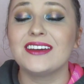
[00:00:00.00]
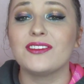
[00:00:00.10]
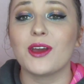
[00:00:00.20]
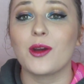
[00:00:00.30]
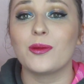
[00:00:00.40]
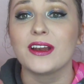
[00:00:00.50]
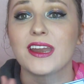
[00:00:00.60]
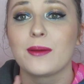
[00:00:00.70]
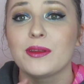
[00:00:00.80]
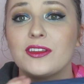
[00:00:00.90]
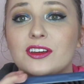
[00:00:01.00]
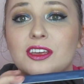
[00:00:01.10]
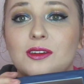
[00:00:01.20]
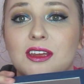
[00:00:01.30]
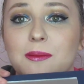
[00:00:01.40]
If you open it up and
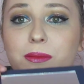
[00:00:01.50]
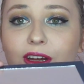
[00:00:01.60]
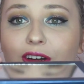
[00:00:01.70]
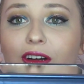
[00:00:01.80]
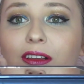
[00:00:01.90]
look, you get a mirror